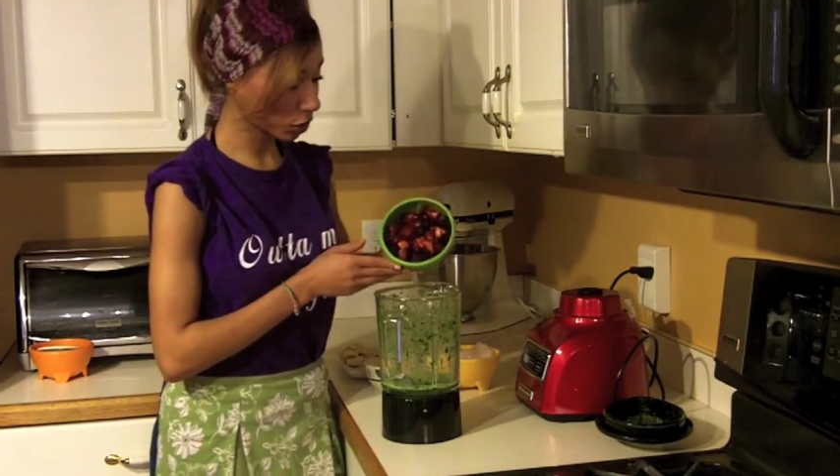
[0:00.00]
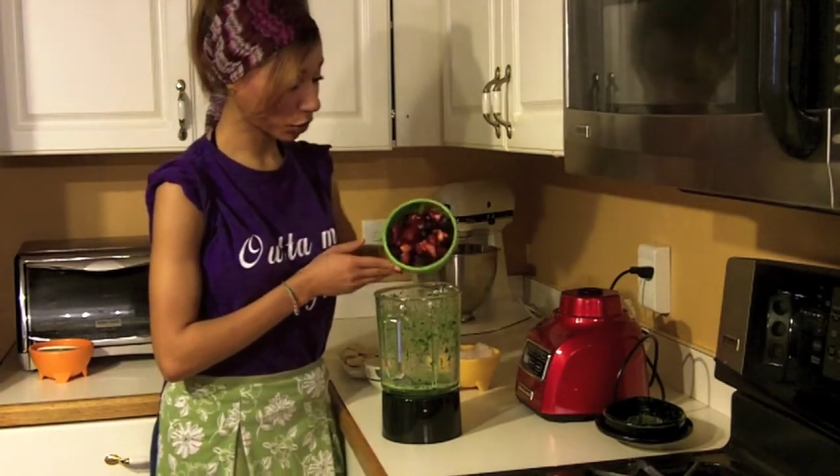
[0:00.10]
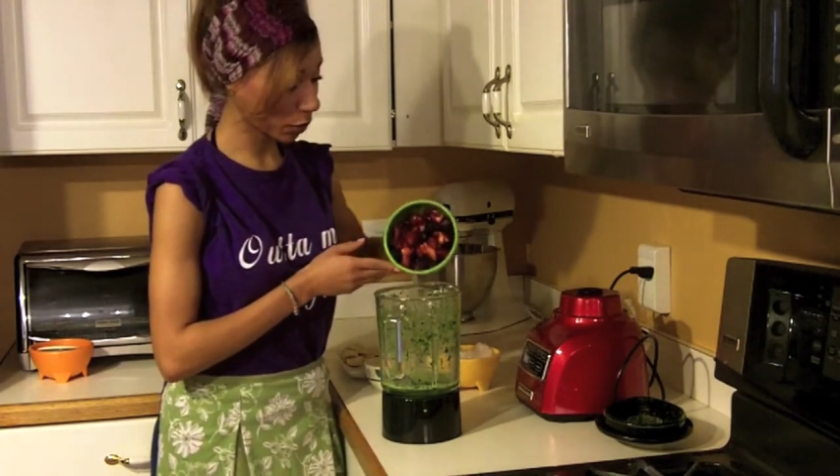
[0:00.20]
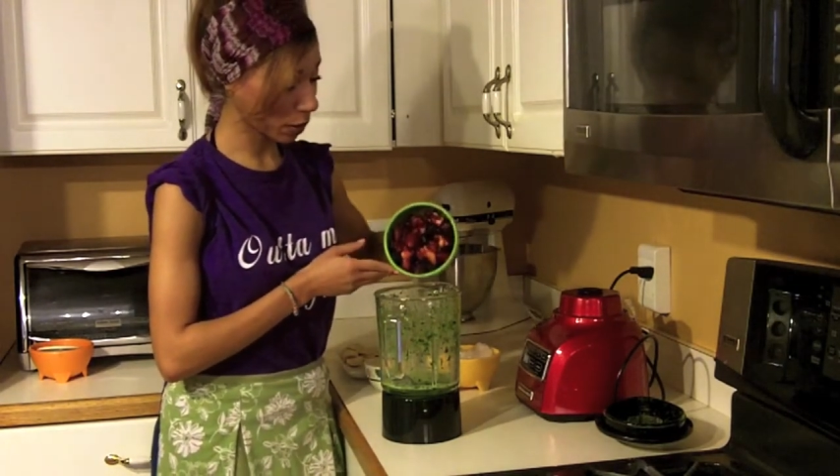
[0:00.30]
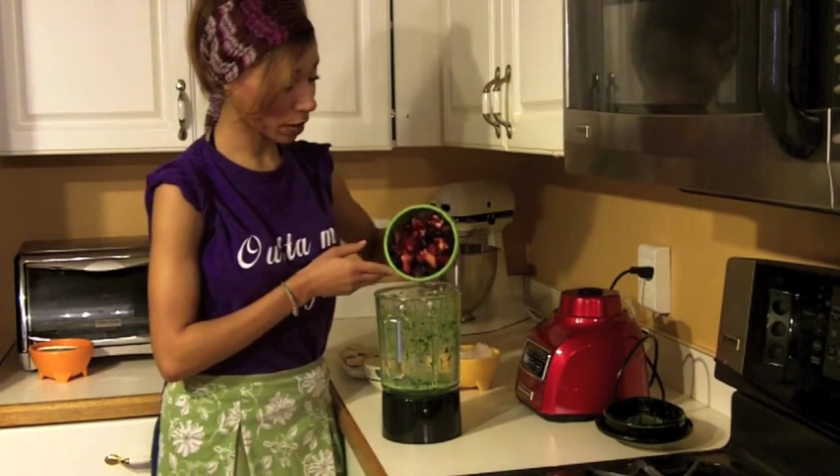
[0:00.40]
going
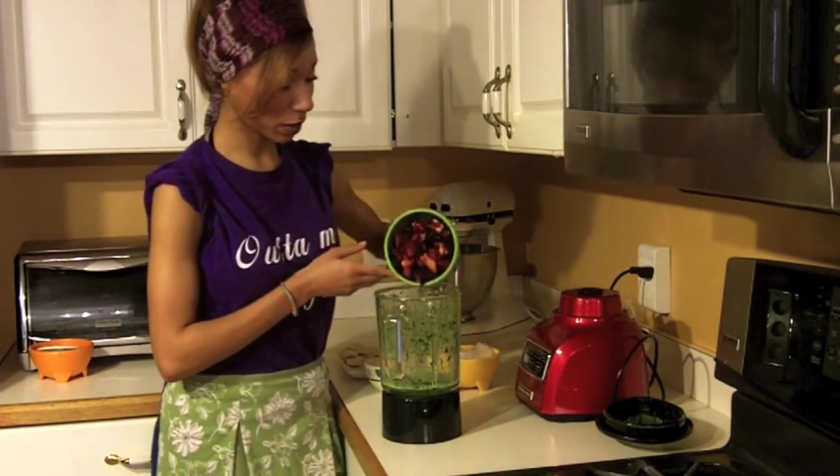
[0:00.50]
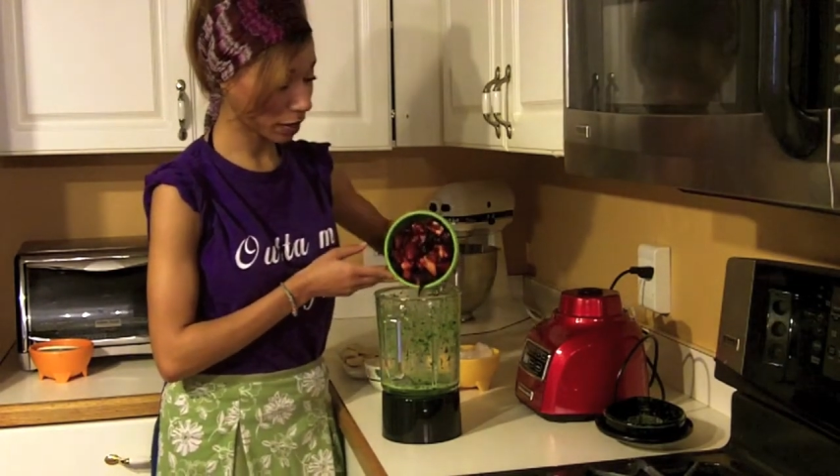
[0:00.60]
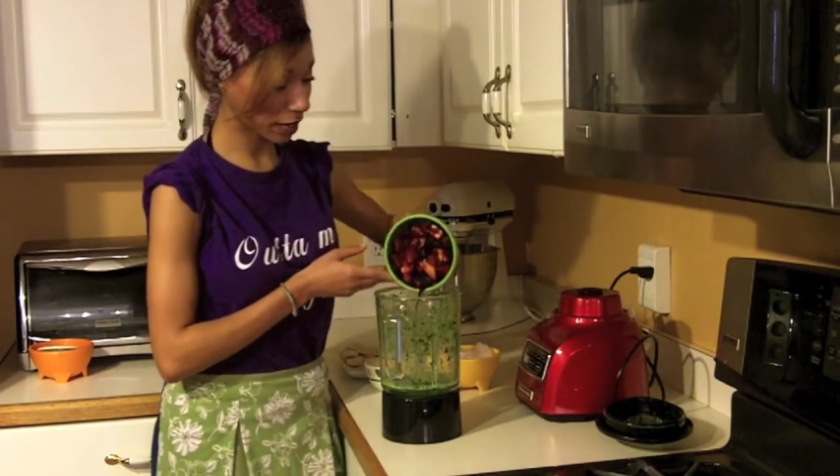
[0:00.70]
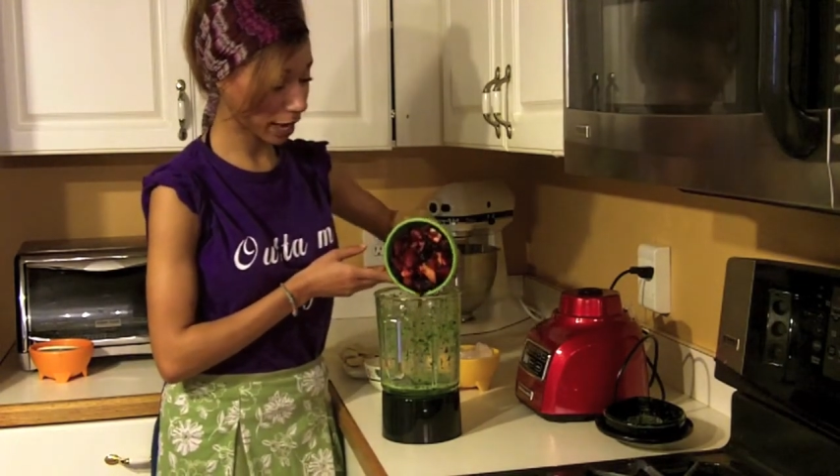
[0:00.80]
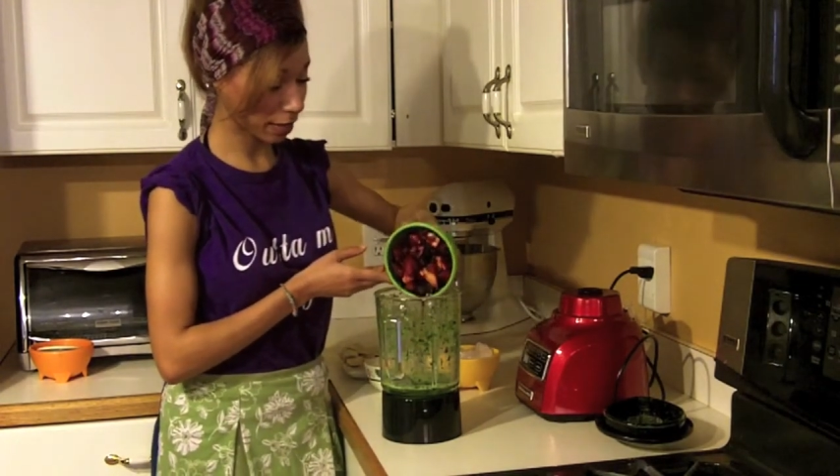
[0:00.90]
to go ahead
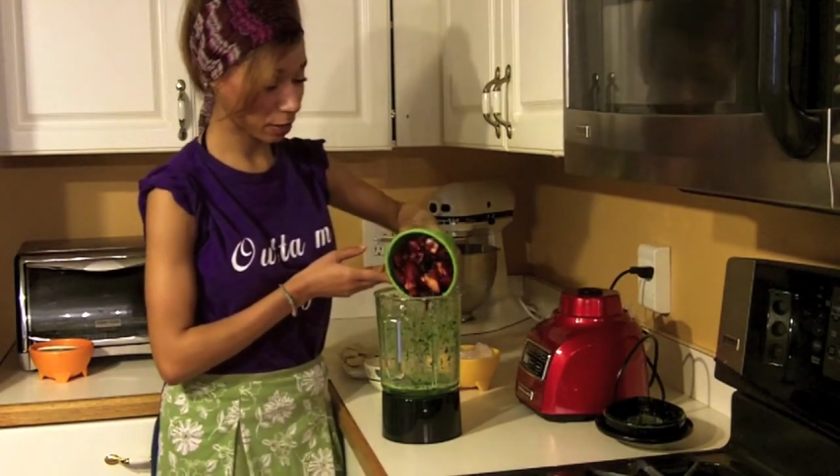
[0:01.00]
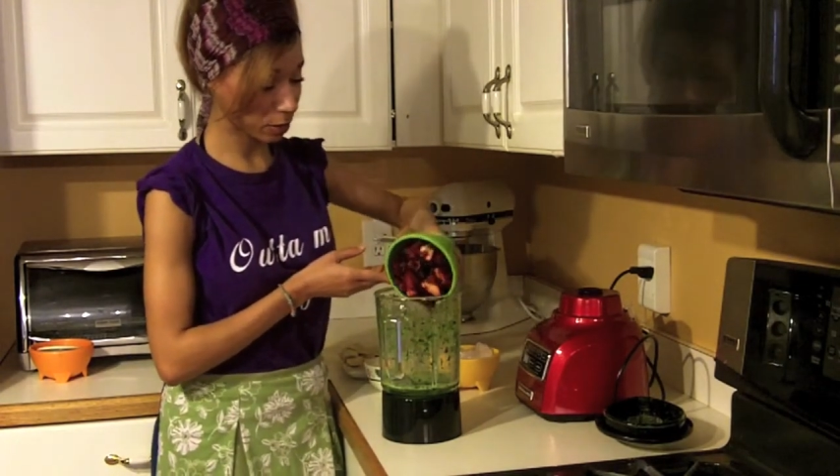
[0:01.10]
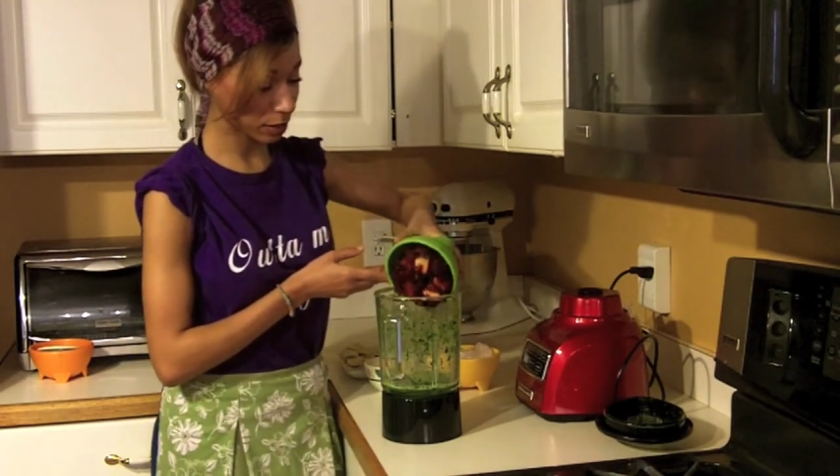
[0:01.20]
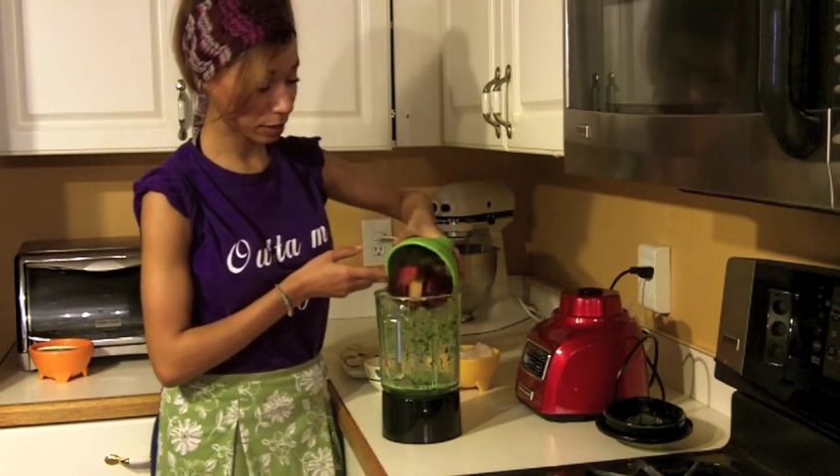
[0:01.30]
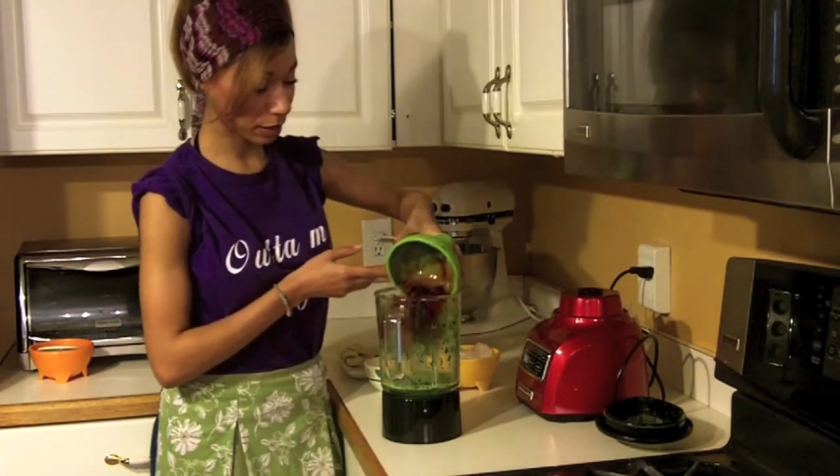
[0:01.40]
on and add
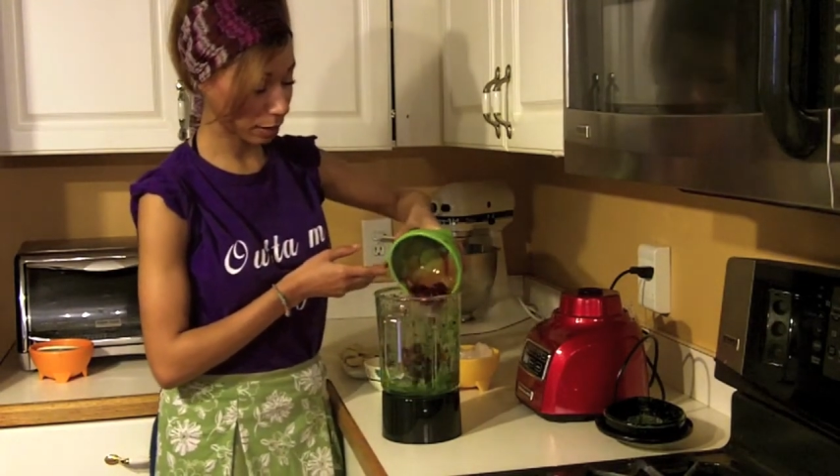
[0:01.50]
those in